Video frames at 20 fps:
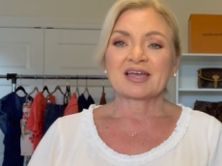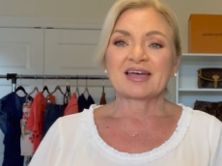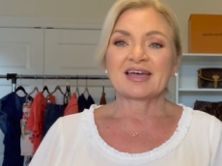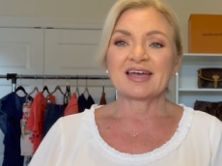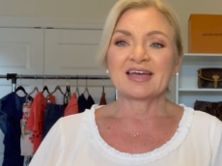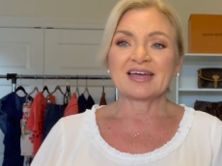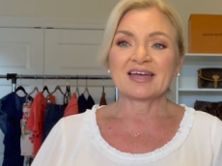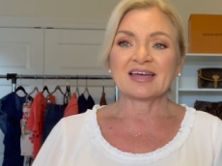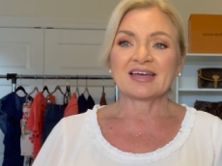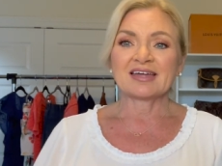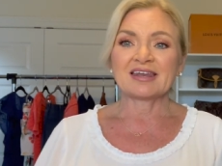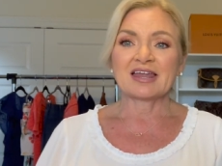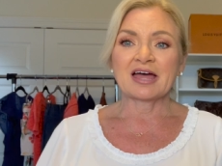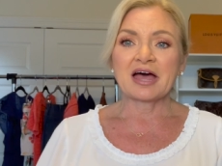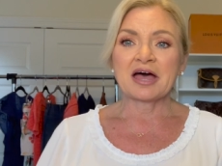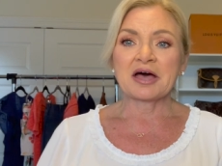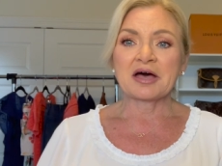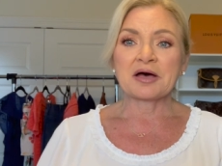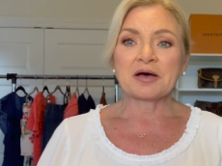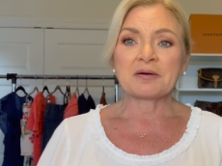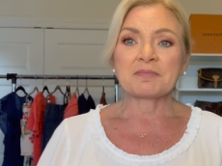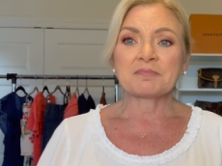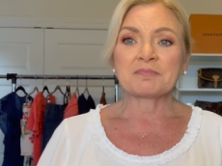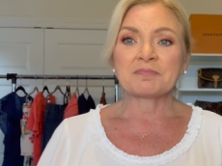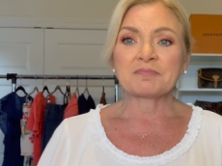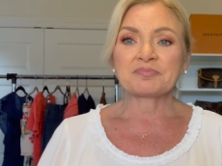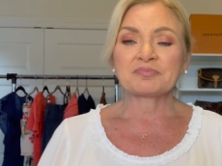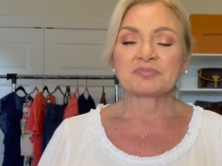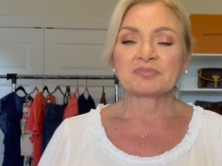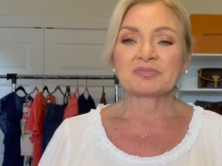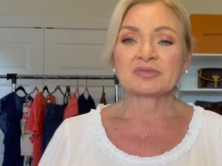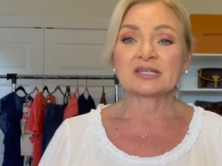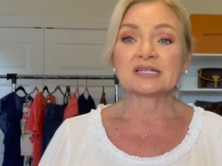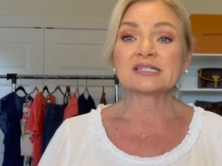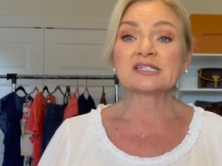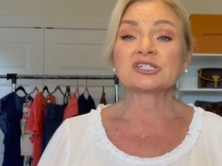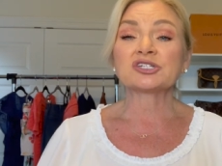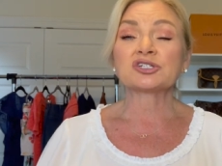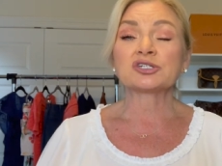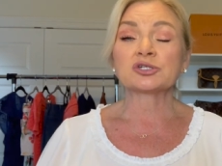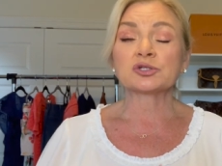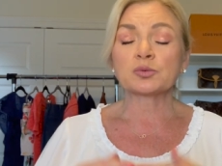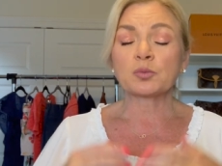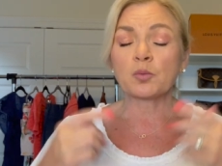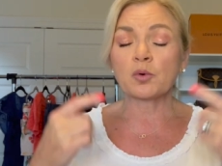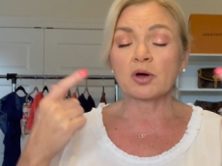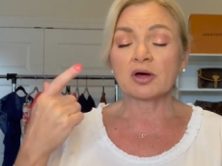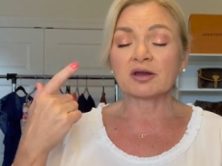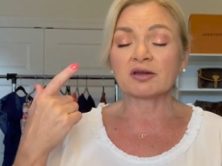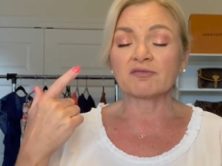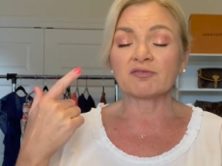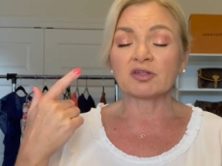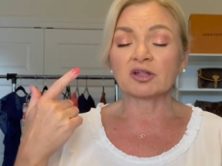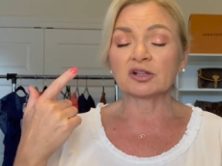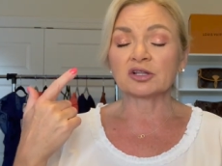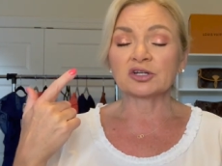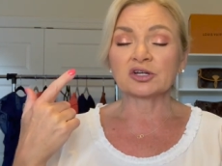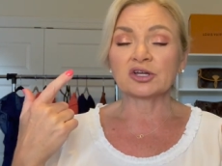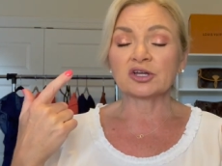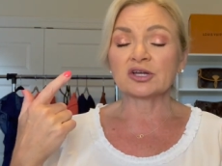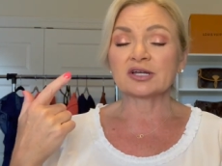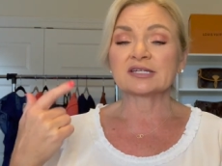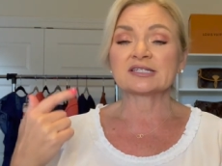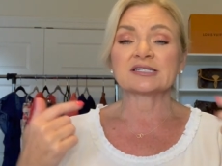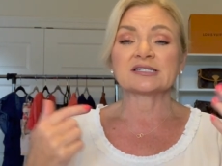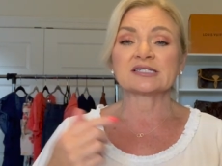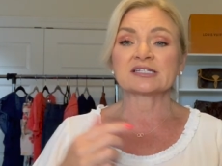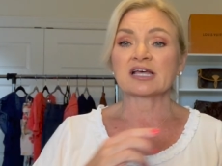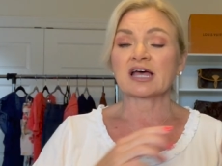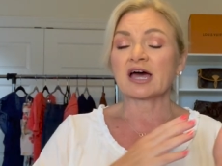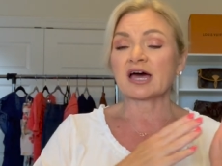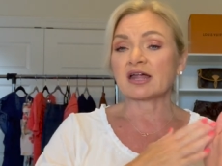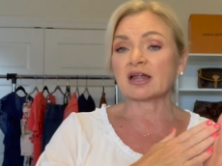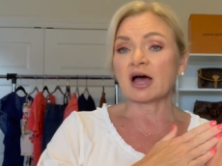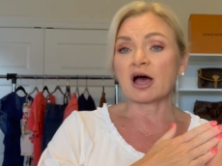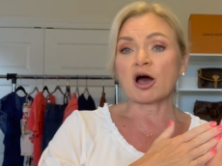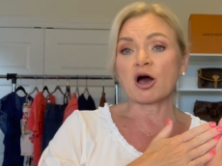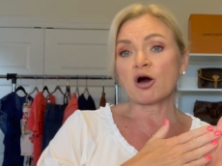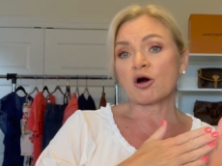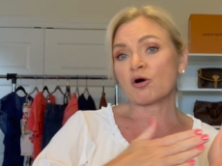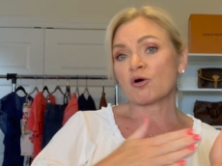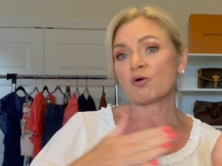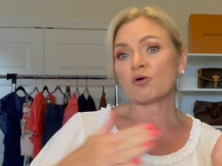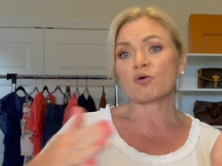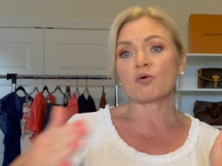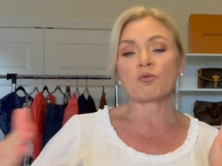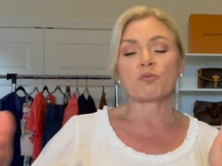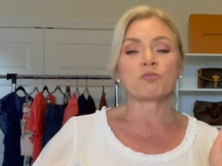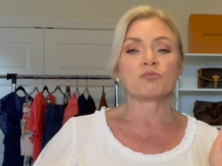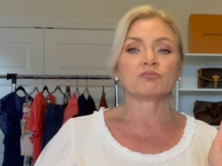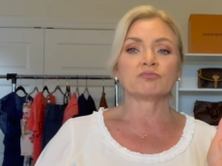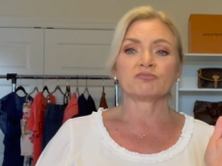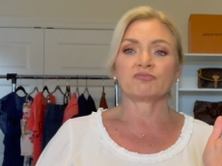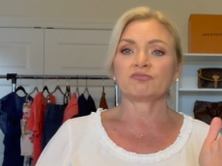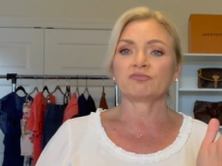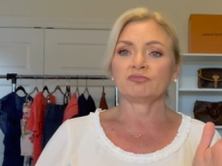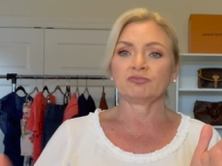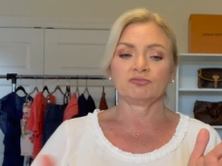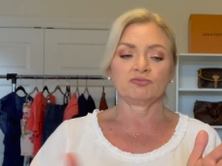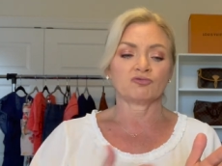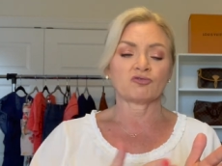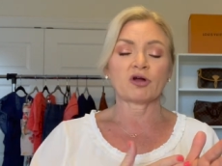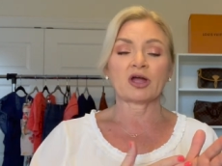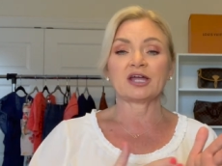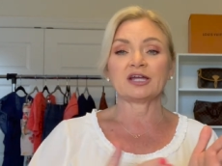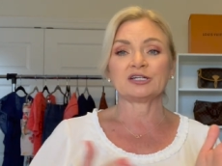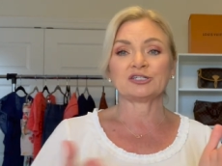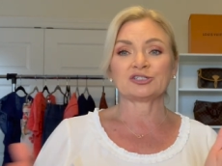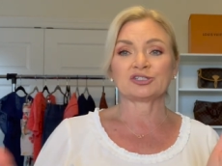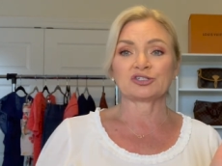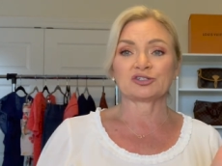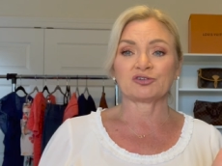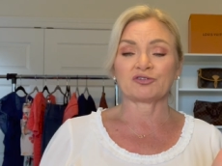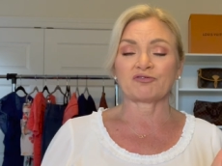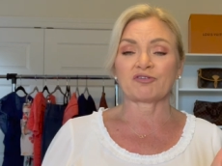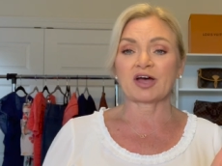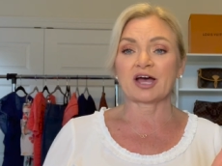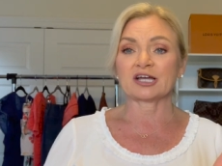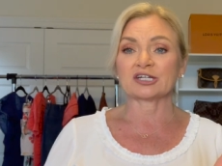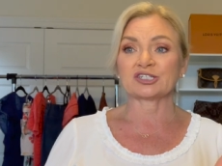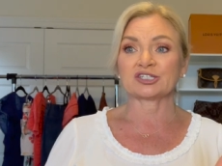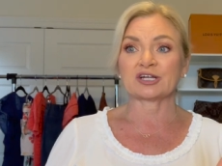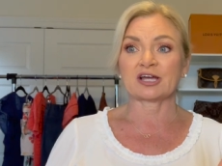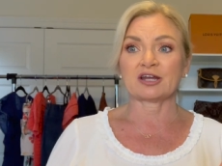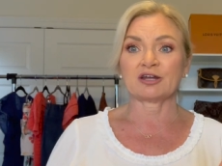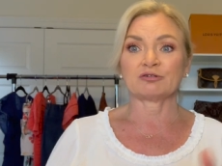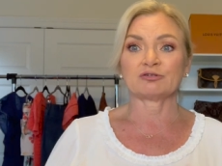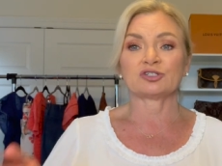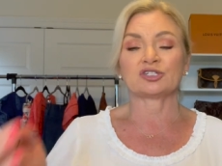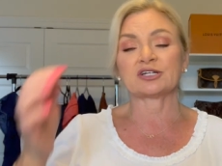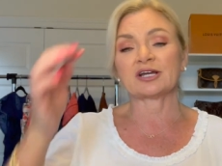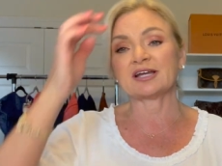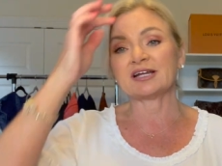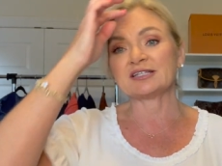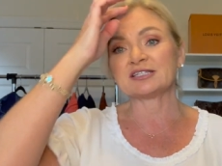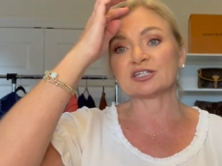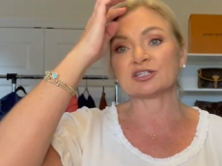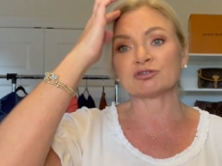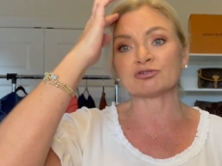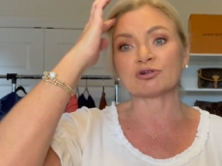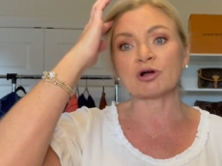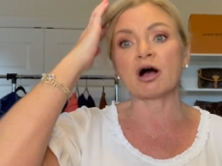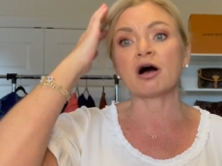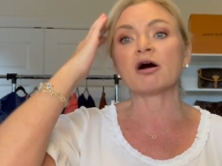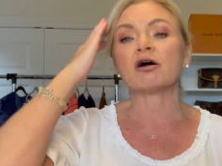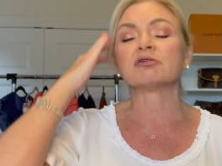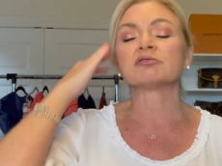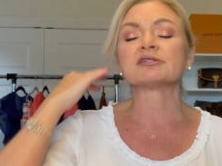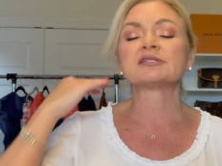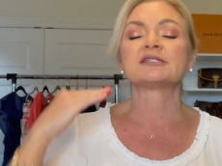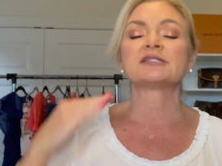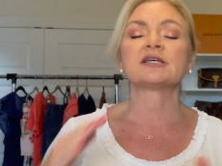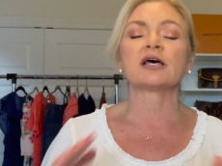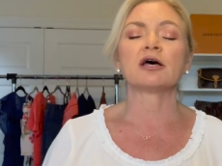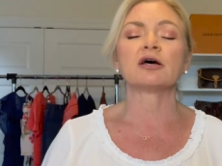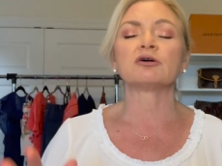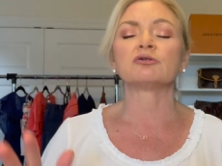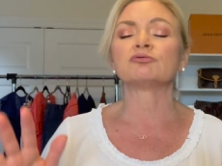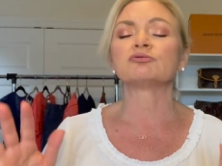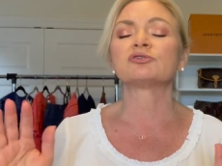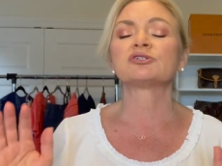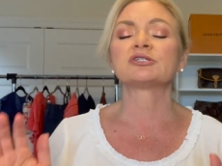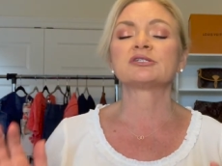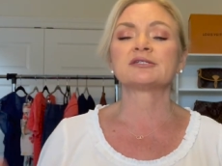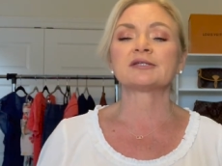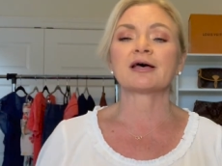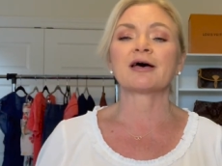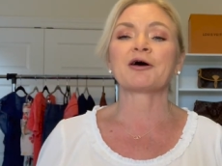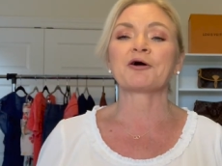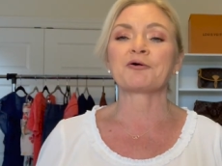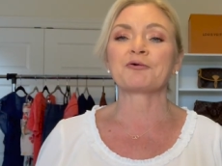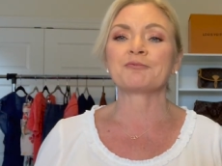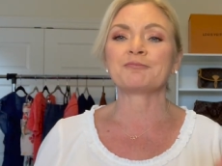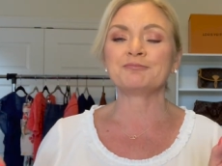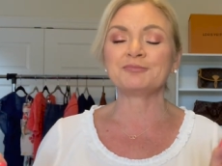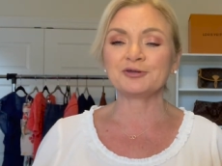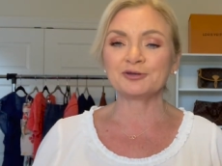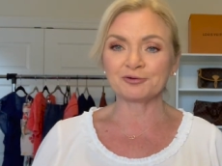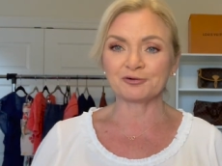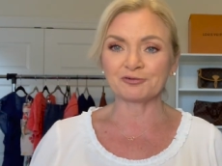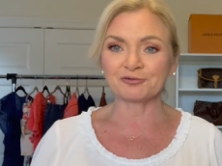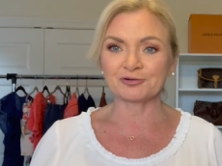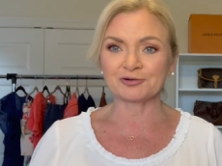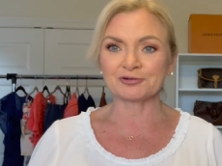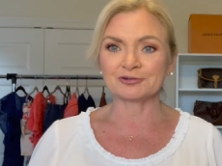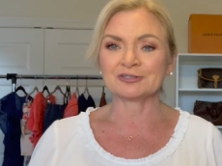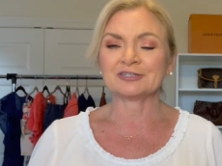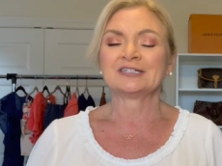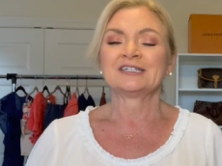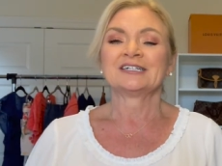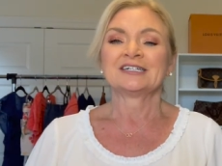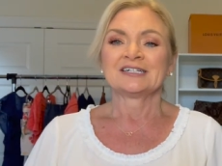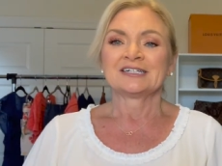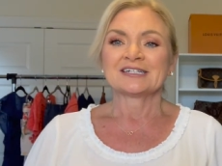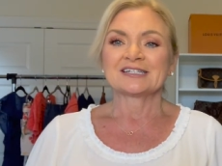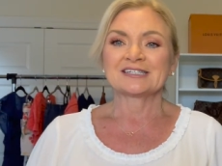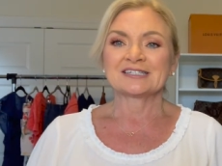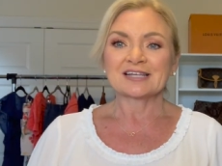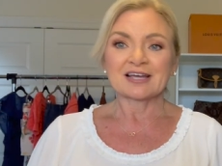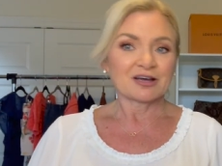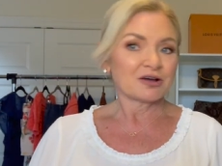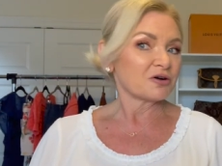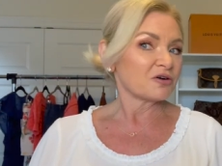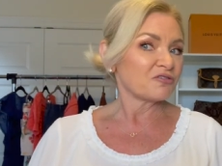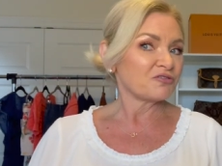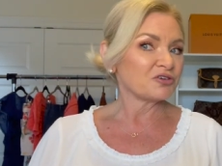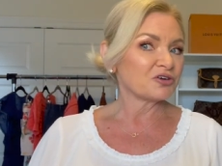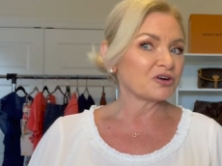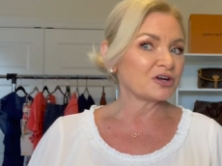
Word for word: And um, this is just one of the looks. It's got a whole range of eyeshadow shades and they're all so, so beautiful. So if you're